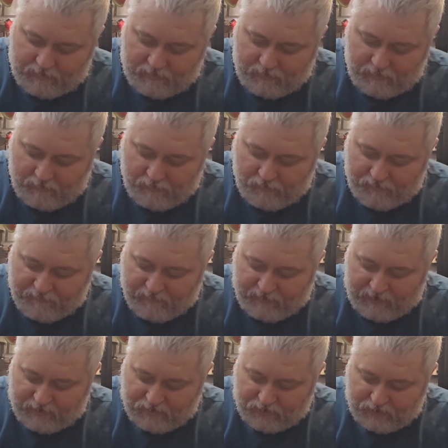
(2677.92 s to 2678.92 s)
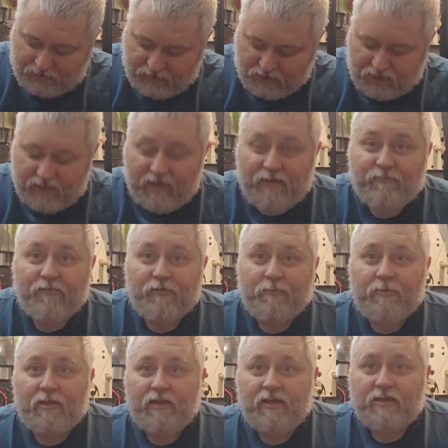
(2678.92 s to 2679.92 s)
the old-fashioned shaver
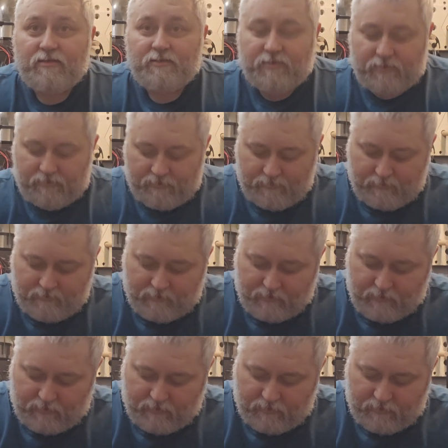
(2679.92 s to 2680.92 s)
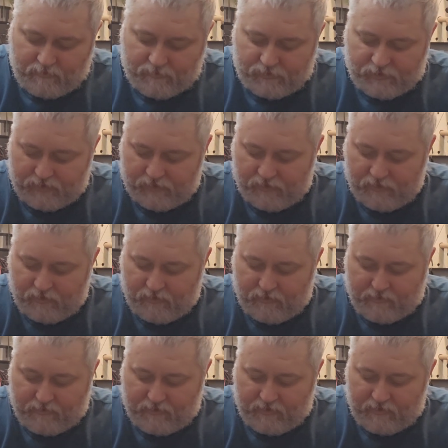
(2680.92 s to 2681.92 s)
blades, which is
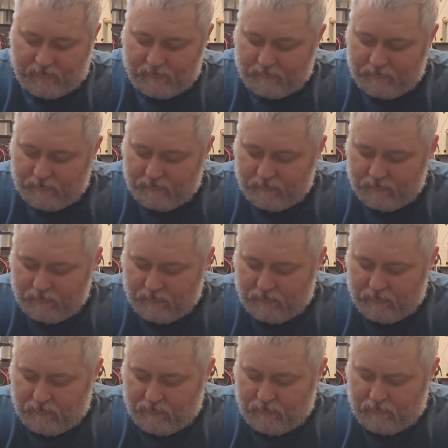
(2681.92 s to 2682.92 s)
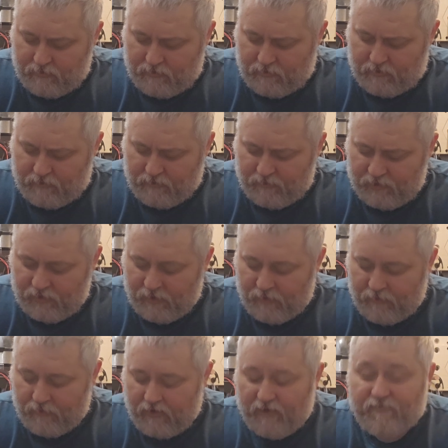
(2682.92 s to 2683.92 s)
another thing. I'm really
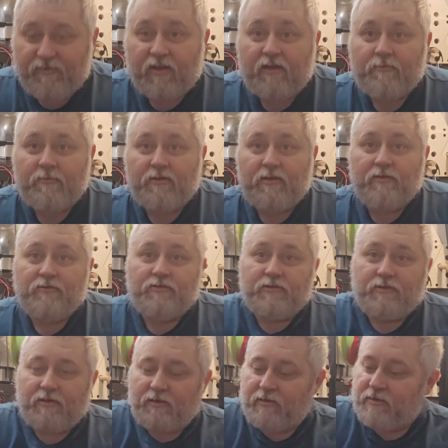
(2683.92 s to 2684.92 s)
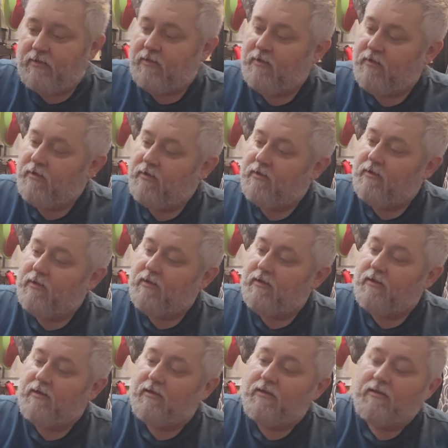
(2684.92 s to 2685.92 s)
going off topic here tonight.
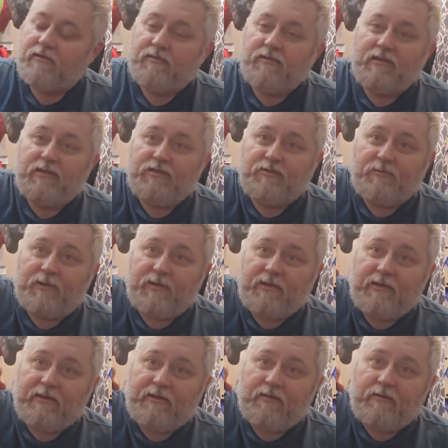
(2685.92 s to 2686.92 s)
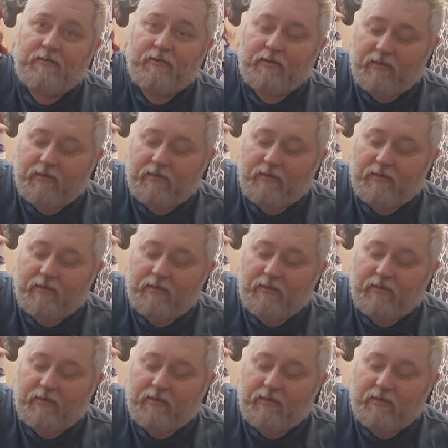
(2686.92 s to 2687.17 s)
These right here,